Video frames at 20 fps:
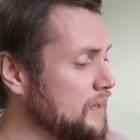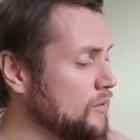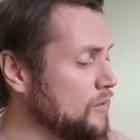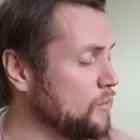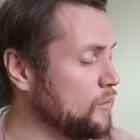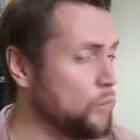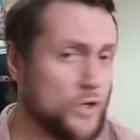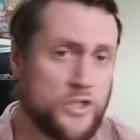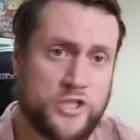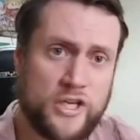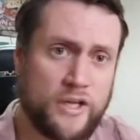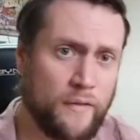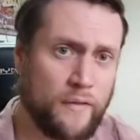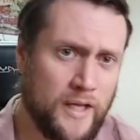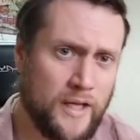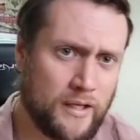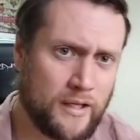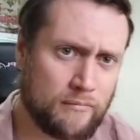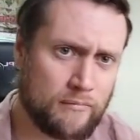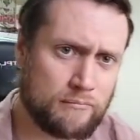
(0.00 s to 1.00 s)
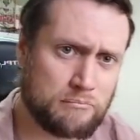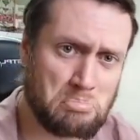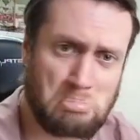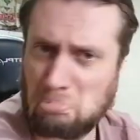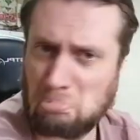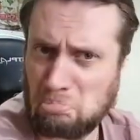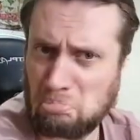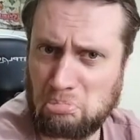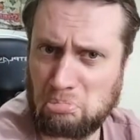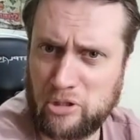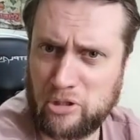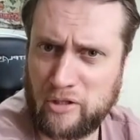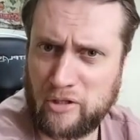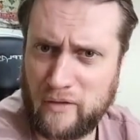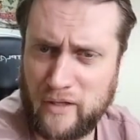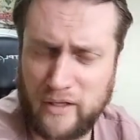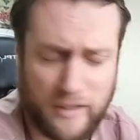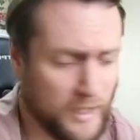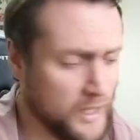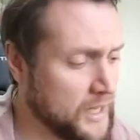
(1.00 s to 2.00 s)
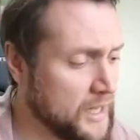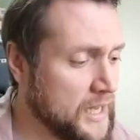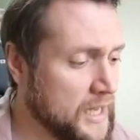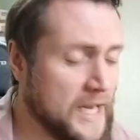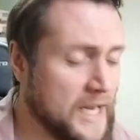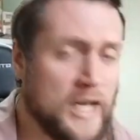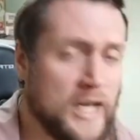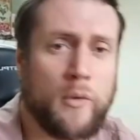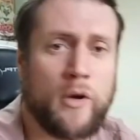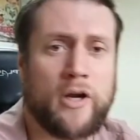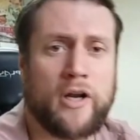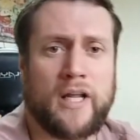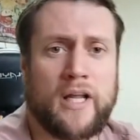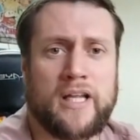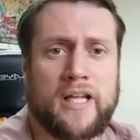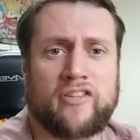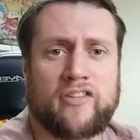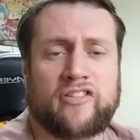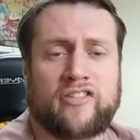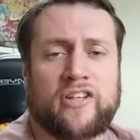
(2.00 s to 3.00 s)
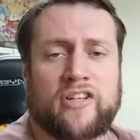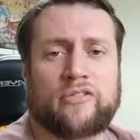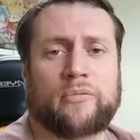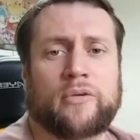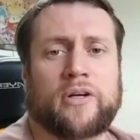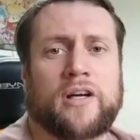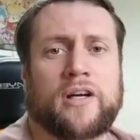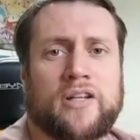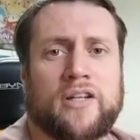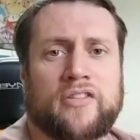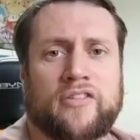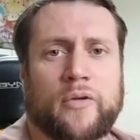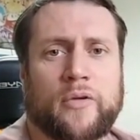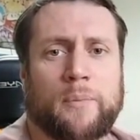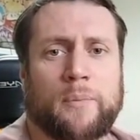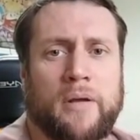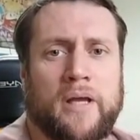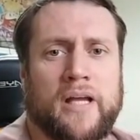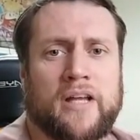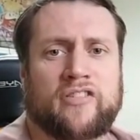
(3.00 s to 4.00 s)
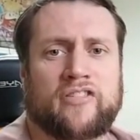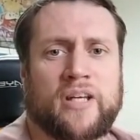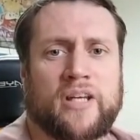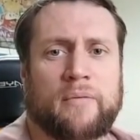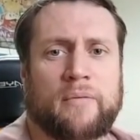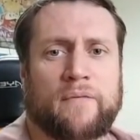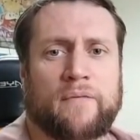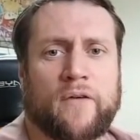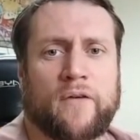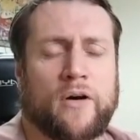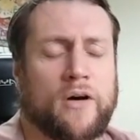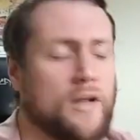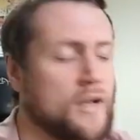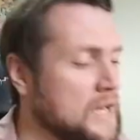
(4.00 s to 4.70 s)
What do you think? What do you think? Anyone on here sent some cards out to PSA before?